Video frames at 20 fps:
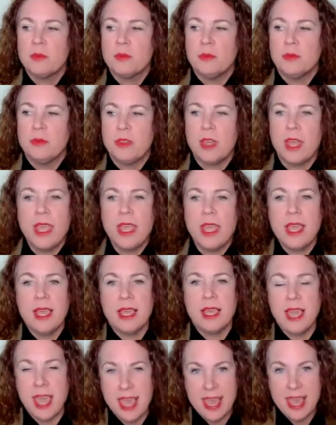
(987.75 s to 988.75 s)
they
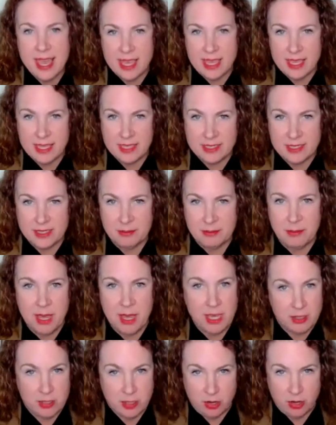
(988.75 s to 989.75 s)
can't
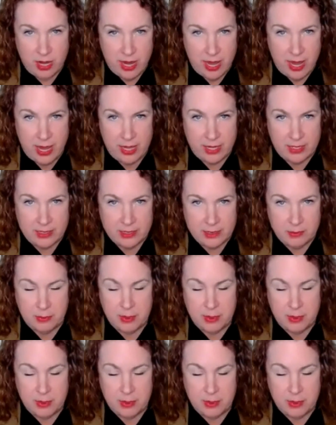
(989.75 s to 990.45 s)
make their case